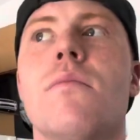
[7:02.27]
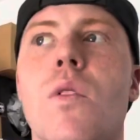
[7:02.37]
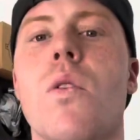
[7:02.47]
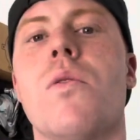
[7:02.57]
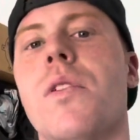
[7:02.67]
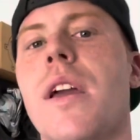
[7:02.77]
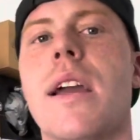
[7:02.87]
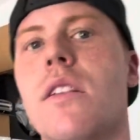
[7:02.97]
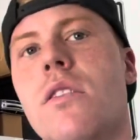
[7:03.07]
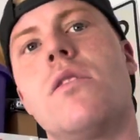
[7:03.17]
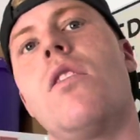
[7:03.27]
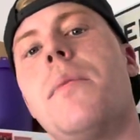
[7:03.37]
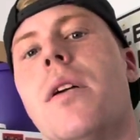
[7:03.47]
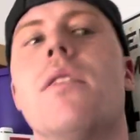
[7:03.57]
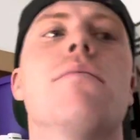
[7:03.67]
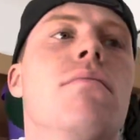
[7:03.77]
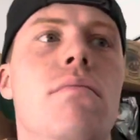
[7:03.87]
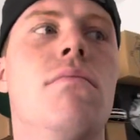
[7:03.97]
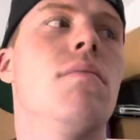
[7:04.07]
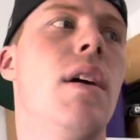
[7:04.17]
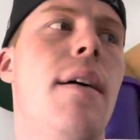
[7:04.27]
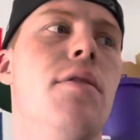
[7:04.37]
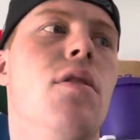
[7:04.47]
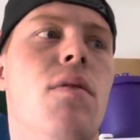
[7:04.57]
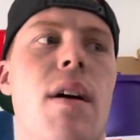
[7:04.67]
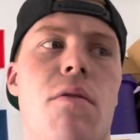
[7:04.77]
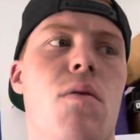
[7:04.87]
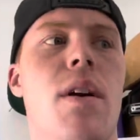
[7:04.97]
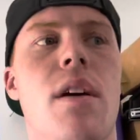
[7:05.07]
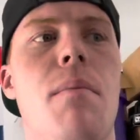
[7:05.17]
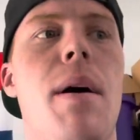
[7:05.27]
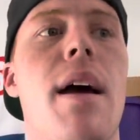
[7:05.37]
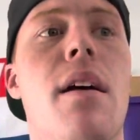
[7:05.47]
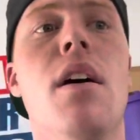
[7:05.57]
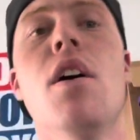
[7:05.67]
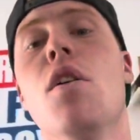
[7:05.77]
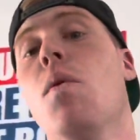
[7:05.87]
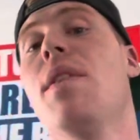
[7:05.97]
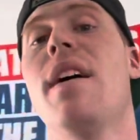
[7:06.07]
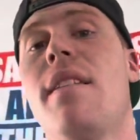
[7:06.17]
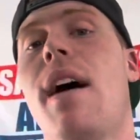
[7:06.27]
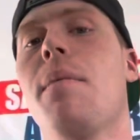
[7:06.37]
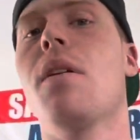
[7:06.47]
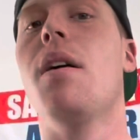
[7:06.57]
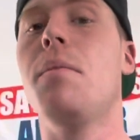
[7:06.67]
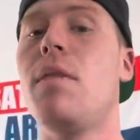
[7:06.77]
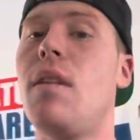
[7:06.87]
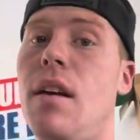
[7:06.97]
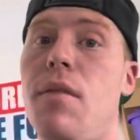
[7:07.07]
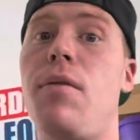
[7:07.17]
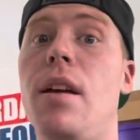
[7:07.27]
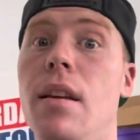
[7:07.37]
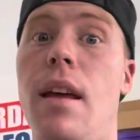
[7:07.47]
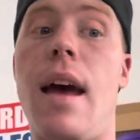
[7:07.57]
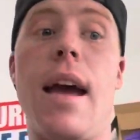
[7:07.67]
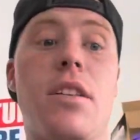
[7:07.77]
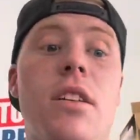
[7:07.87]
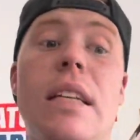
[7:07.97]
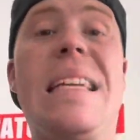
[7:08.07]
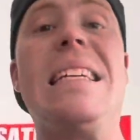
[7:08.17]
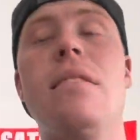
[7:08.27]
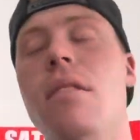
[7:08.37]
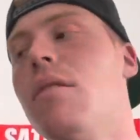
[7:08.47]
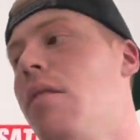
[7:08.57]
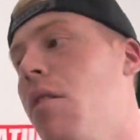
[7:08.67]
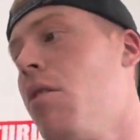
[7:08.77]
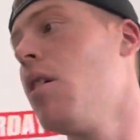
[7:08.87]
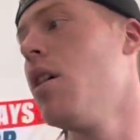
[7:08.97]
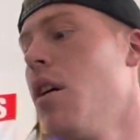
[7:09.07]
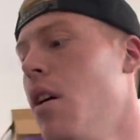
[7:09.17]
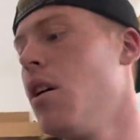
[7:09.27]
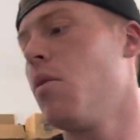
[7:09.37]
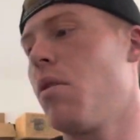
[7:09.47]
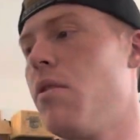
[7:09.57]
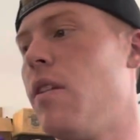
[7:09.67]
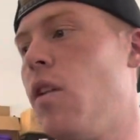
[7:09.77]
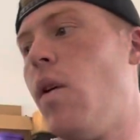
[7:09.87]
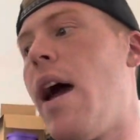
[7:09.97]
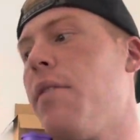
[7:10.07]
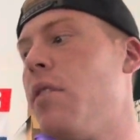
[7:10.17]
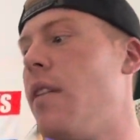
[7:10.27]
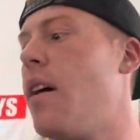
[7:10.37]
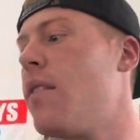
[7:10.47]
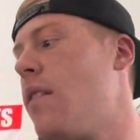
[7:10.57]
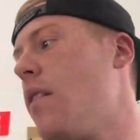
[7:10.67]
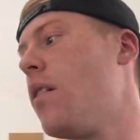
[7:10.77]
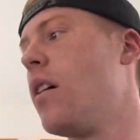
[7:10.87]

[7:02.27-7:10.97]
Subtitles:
locally, I can just go up there, have it turn around real quick, come back when that time comes, if it actually needs it. So one of those things, you have to test it